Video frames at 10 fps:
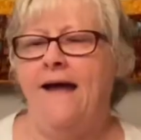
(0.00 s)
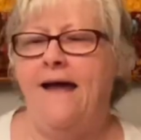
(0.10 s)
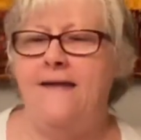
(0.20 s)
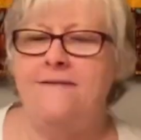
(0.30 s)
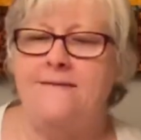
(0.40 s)

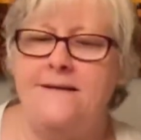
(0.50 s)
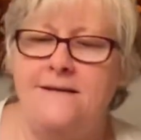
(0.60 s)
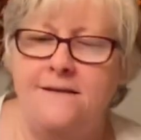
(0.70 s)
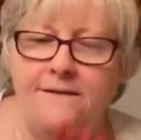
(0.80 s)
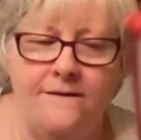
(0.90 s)
And
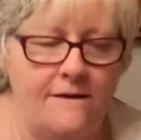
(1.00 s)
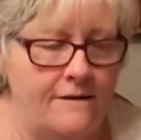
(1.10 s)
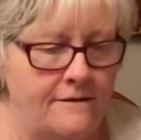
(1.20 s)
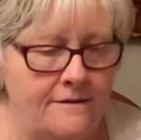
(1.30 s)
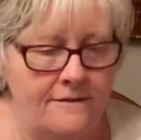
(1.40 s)
then
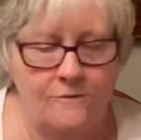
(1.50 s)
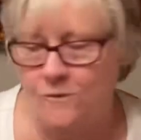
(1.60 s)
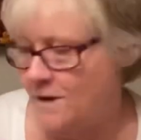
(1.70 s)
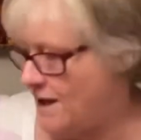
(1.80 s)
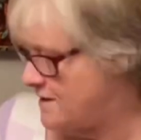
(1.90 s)

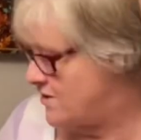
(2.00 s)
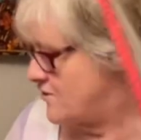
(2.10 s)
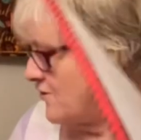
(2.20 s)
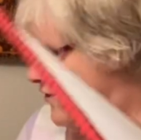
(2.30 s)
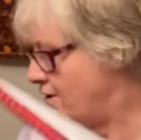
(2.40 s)
what I
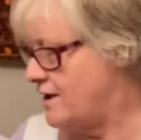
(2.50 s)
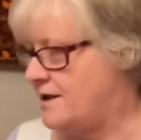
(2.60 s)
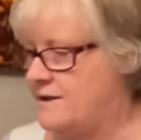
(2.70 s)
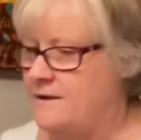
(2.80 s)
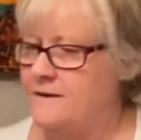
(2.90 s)
started